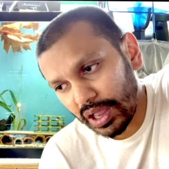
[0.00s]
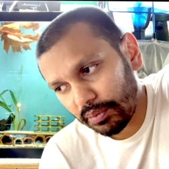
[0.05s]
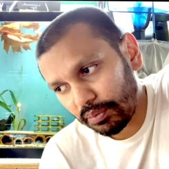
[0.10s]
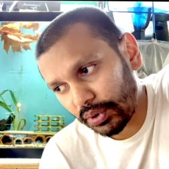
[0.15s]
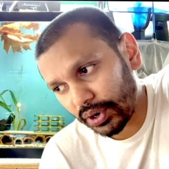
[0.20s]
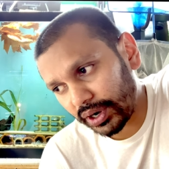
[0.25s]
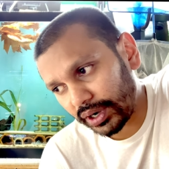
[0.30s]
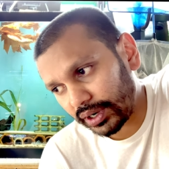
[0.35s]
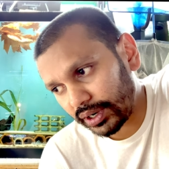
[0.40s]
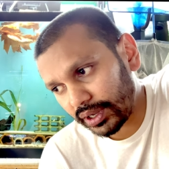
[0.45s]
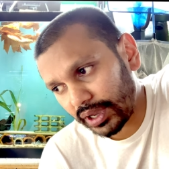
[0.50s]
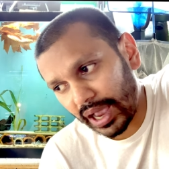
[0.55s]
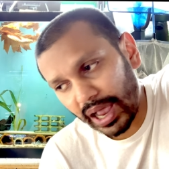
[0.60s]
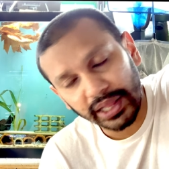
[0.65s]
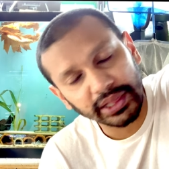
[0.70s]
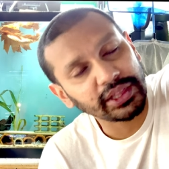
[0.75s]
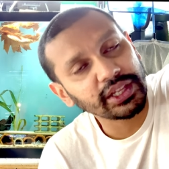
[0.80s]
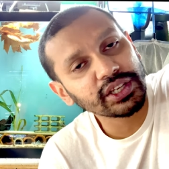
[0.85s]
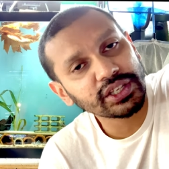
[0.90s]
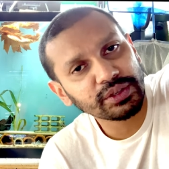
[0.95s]
but
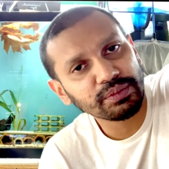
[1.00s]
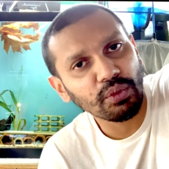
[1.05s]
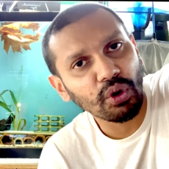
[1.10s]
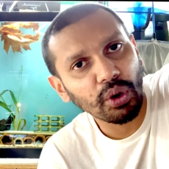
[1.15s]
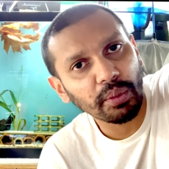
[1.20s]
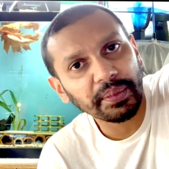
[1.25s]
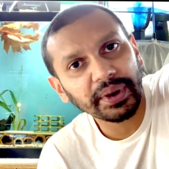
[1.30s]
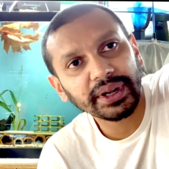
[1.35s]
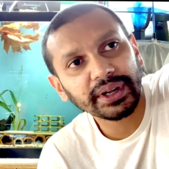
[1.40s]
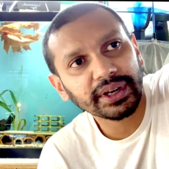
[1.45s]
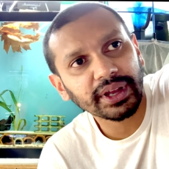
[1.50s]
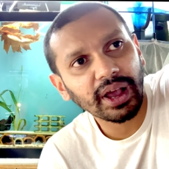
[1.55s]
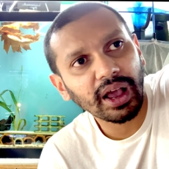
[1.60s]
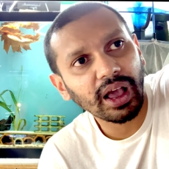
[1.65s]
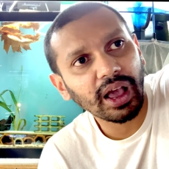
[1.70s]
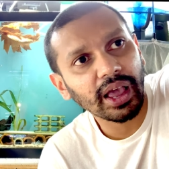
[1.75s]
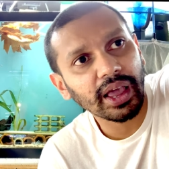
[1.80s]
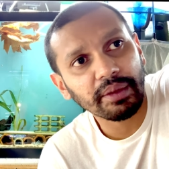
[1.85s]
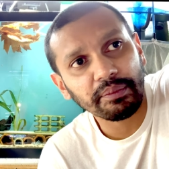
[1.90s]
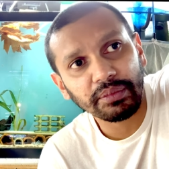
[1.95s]
at this moment
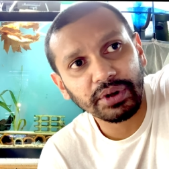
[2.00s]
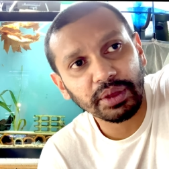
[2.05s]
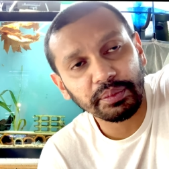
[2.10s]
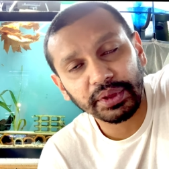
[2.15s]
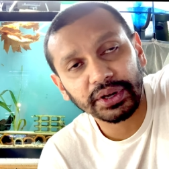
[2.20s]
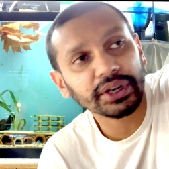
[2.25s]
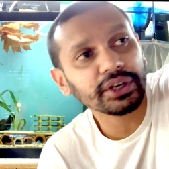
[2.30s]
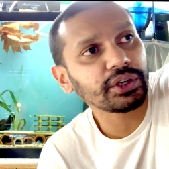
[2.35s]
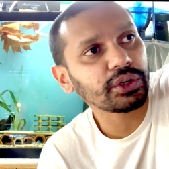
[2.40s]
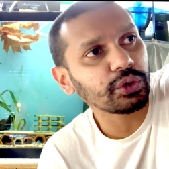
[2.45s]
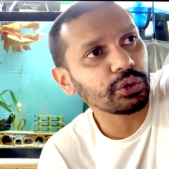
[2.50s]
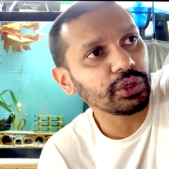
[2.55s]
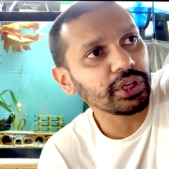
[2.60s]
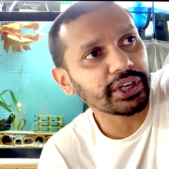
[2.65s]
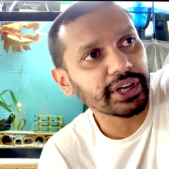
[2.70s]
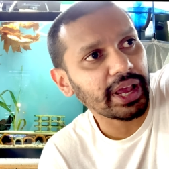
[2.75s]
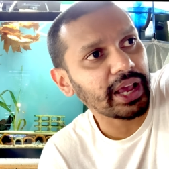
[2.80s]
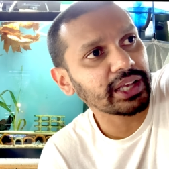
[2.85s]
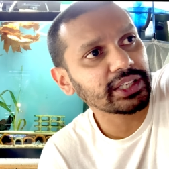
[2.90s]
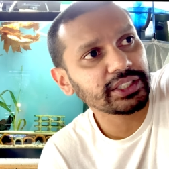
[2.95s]
I am limited to the
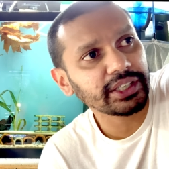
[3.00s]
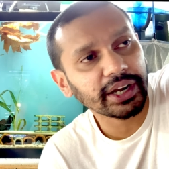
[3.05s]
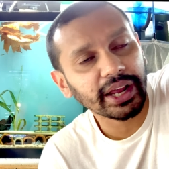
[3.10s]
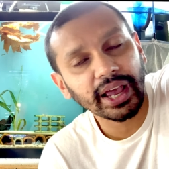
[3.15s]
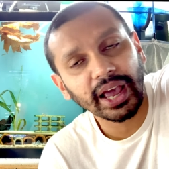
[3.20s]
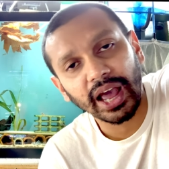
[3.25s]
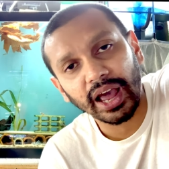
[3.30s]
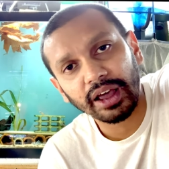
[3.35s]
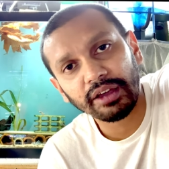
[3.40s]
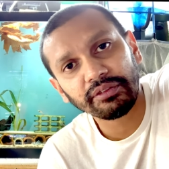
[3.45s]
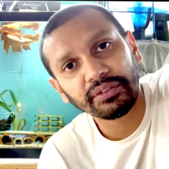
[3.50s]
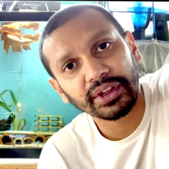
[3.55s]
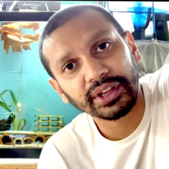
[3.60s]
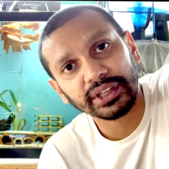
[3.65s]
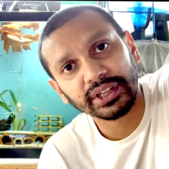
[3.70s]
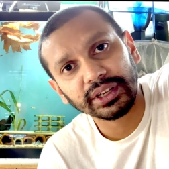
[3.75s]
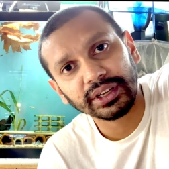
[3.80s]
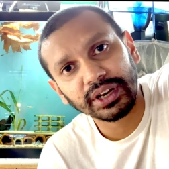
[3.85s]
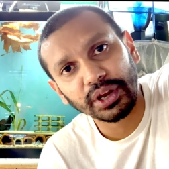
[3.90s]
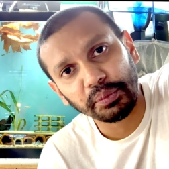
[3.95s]
tanks that I have
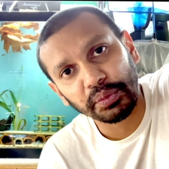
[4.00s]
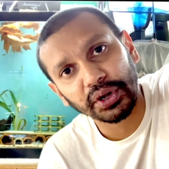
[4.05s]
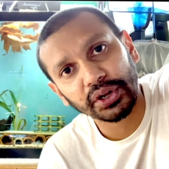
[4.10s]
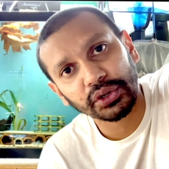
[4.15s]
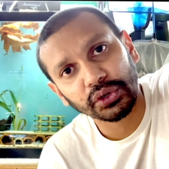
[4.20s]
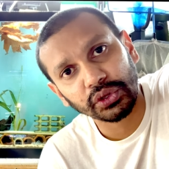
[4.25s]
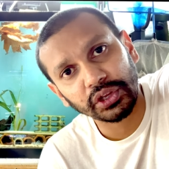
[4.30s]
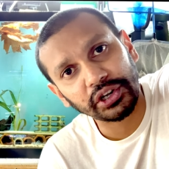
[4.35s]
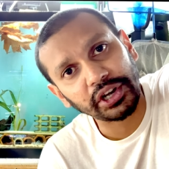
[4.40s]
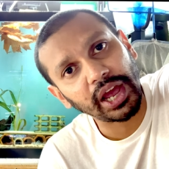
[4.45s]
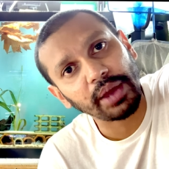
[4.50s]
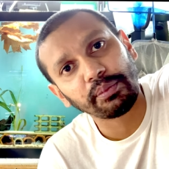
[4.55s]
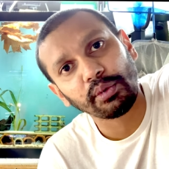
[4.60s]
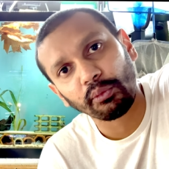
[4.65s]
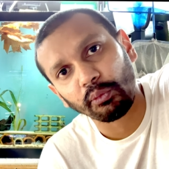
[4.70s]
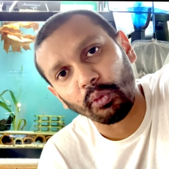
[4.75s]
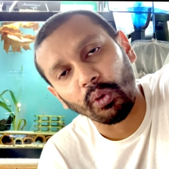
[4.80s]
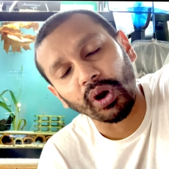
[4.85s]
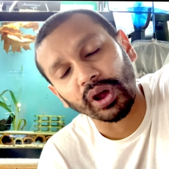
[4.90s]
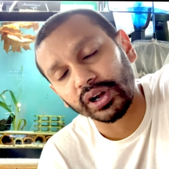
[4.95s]
and limited to the type
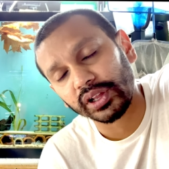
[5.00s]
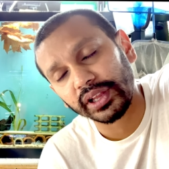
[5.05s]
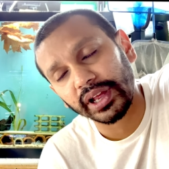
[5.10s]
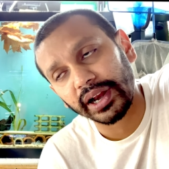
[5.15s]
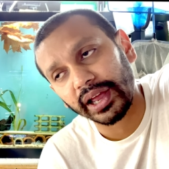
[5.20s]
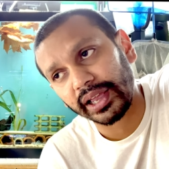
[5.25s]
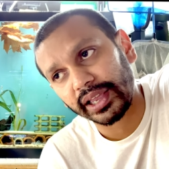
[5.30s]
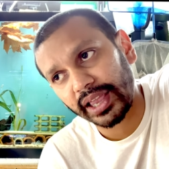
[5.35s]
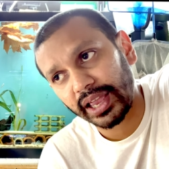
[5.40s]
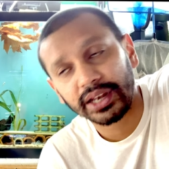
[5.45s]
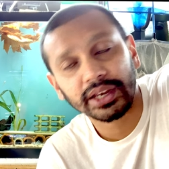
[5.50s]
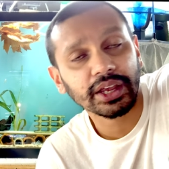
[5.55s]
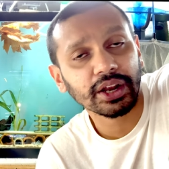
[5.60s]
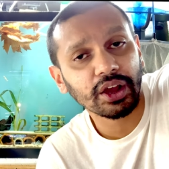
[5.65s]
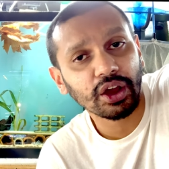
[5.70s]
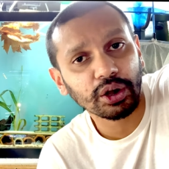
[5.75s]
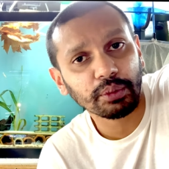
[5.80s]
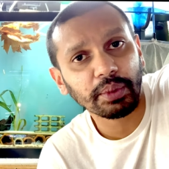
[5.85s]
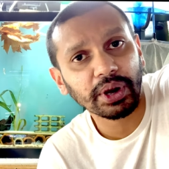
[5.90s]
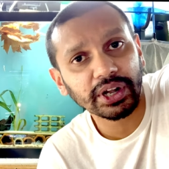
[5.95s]
of water that I can get
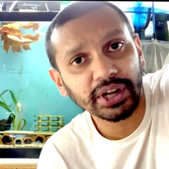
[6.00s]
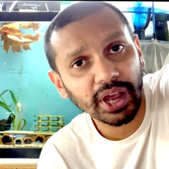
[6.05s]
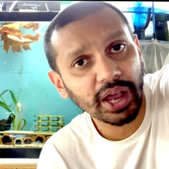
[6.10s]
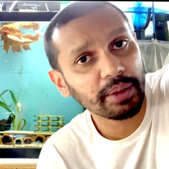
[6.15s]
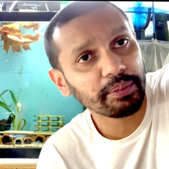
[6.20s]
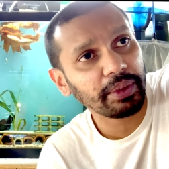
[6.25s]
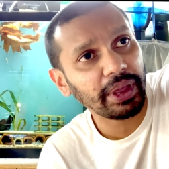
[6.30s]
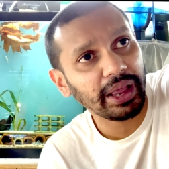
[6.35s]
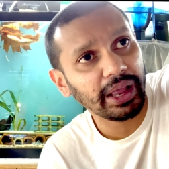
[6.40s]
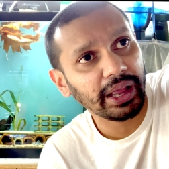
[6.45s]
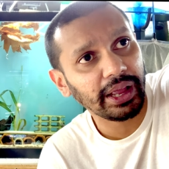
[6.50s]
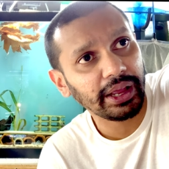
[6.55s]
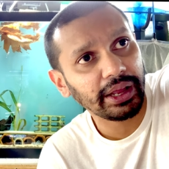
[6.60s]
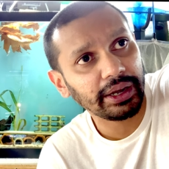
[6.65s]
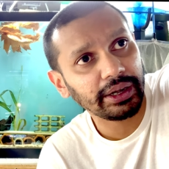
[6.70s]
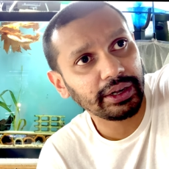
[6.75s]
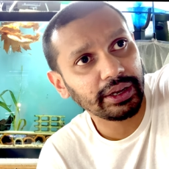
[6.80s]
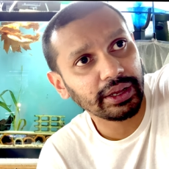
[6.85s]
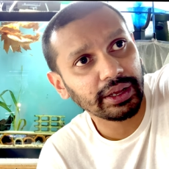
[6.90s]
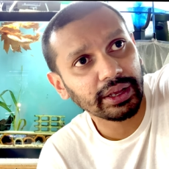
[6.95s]
out of my tap
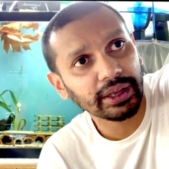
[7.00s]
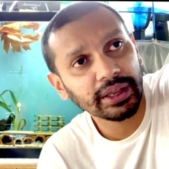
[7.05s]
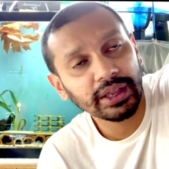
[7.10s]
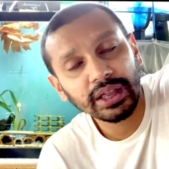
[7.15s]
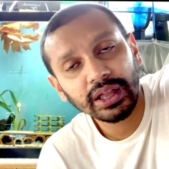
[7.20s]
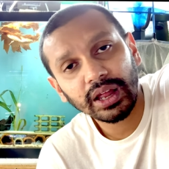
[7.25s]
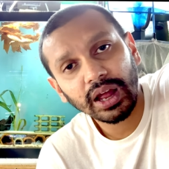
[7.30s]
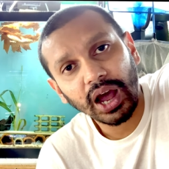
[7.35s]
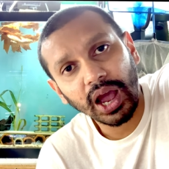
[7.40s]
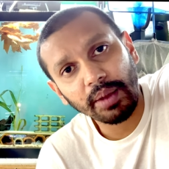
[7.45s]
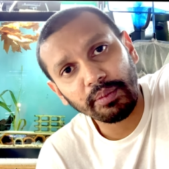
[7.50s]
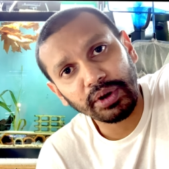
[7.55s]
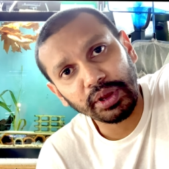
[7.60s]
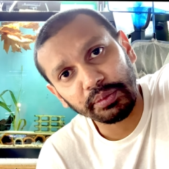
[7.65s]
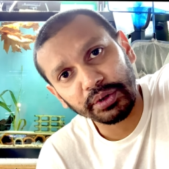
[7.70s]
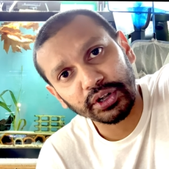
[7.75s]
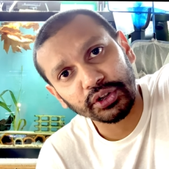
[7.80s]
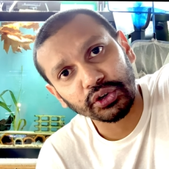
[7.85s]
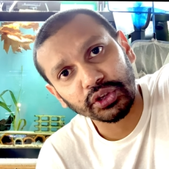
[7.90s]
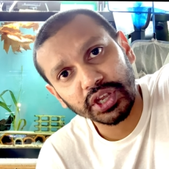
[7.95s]
and uh, I'm
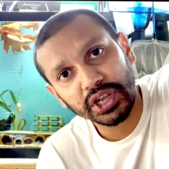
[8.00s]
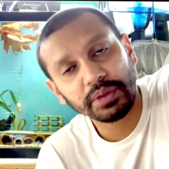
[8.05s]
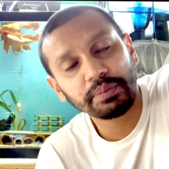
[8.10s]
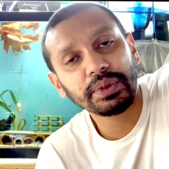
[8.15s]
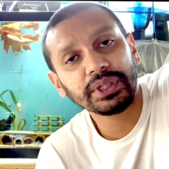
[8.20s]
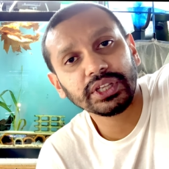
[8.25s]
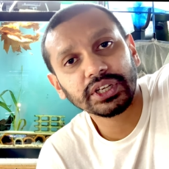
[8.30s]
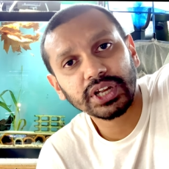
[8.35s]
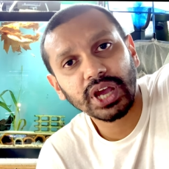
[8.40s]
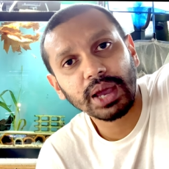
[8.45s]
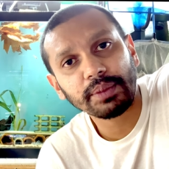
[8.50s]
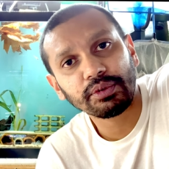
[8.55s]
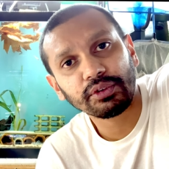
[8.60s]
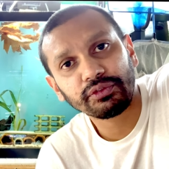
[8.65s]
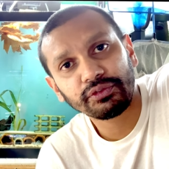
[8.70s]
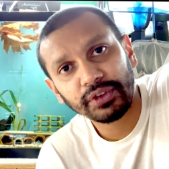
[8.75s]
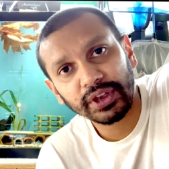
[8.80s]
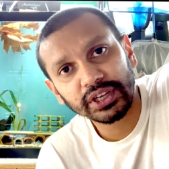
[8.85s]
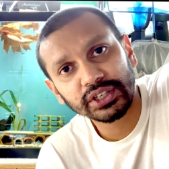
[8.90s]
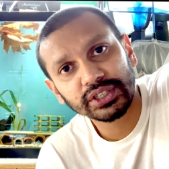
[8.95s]
limited to keeping the type of
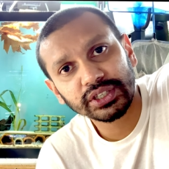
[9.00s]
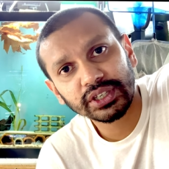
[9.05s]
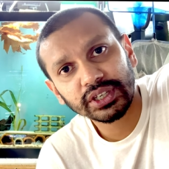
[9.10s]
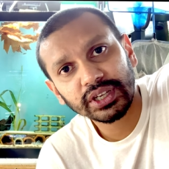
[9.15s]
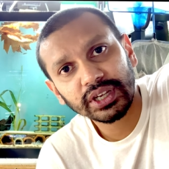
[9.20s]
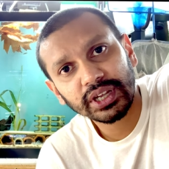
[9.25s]
fish